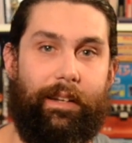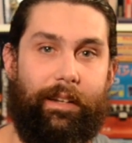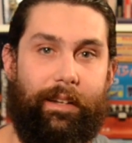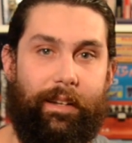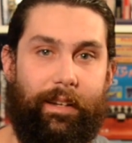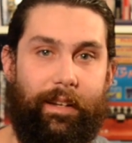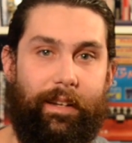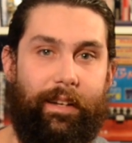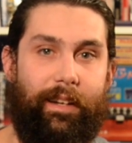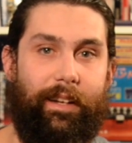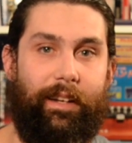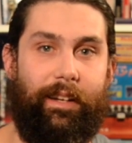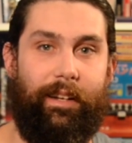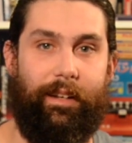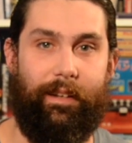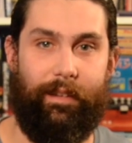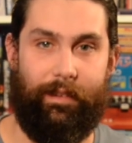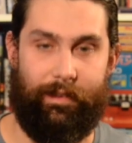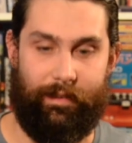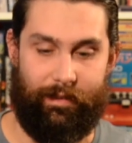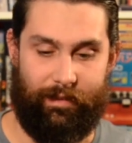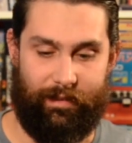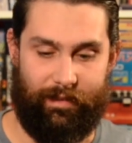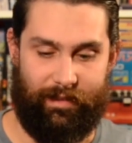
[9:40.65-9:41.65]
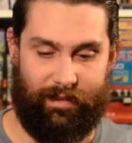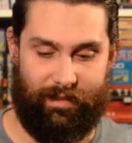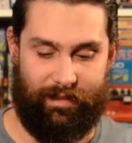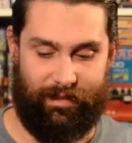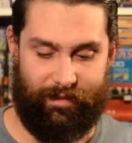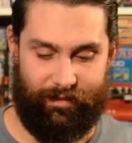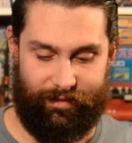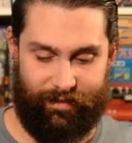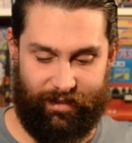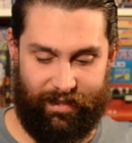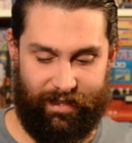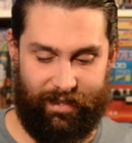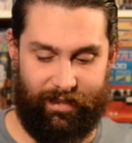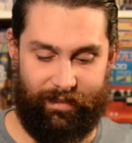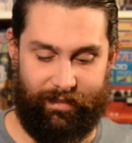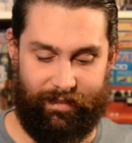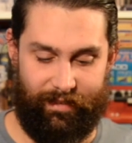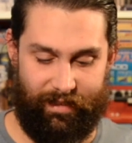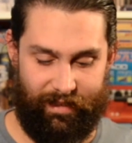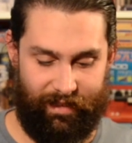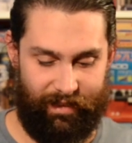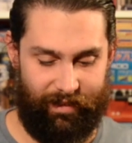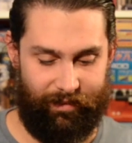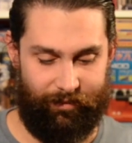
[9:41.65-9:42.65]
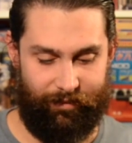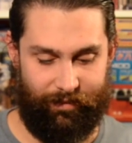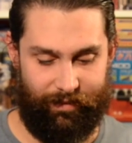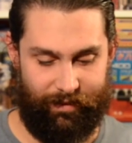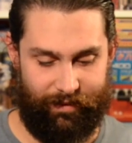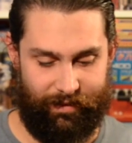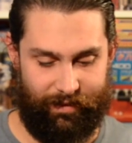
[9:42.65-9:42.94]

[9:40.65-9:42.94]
in it. I forgot his name.